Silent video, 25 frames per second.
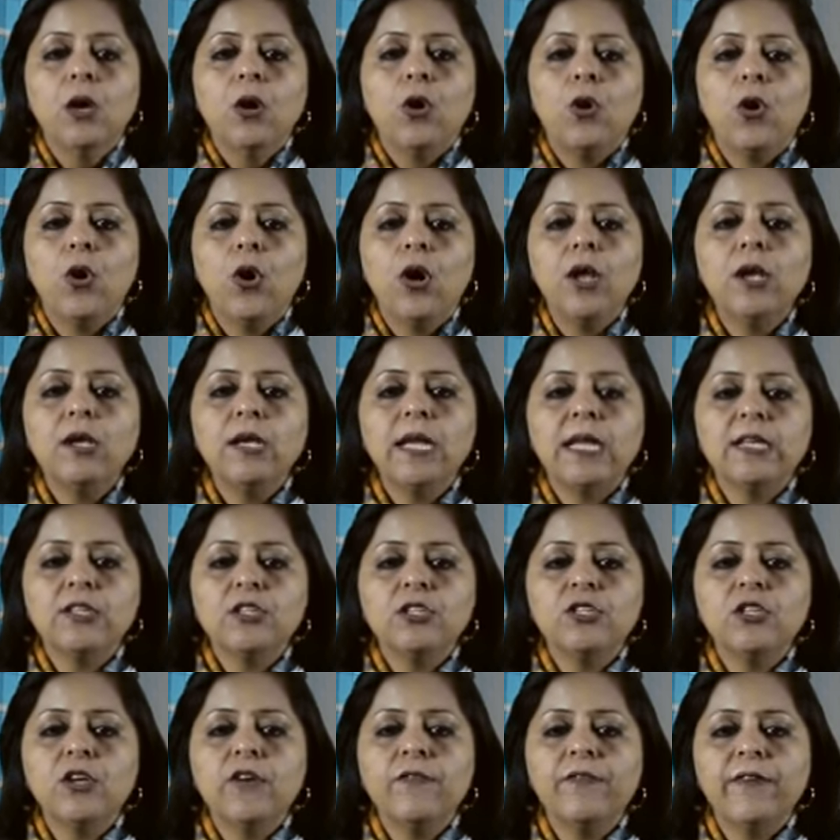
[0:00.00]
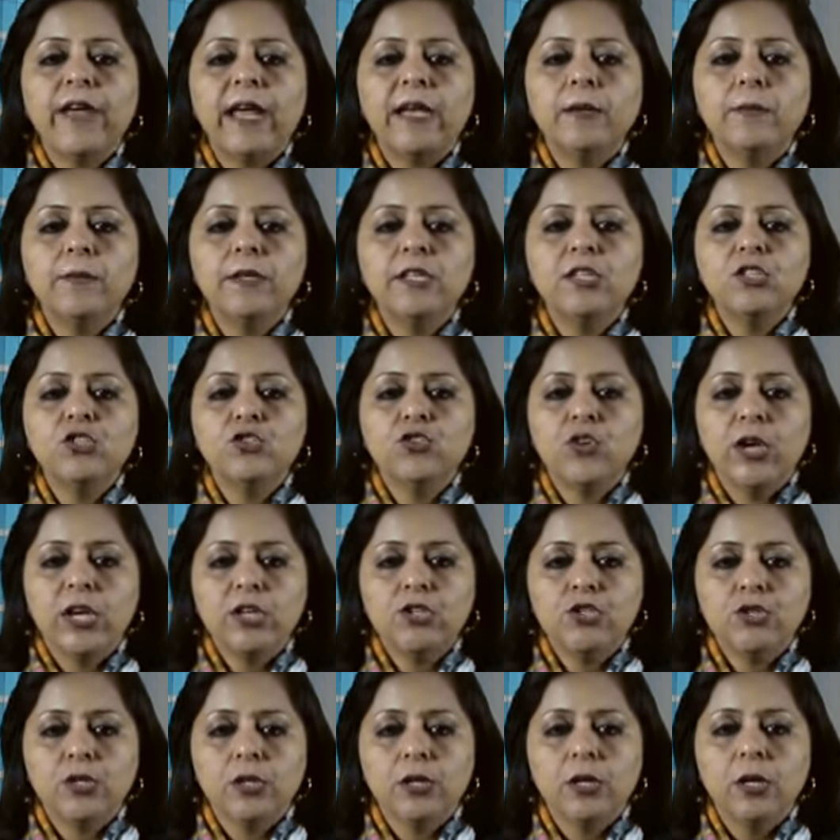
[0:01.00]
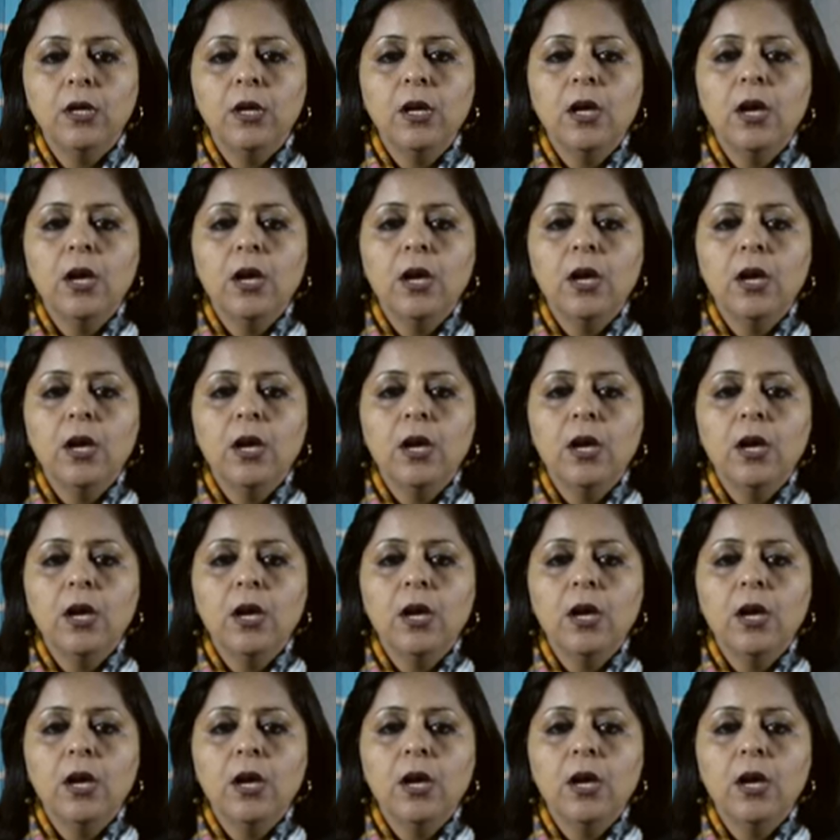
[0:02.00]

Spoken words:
or letters of administration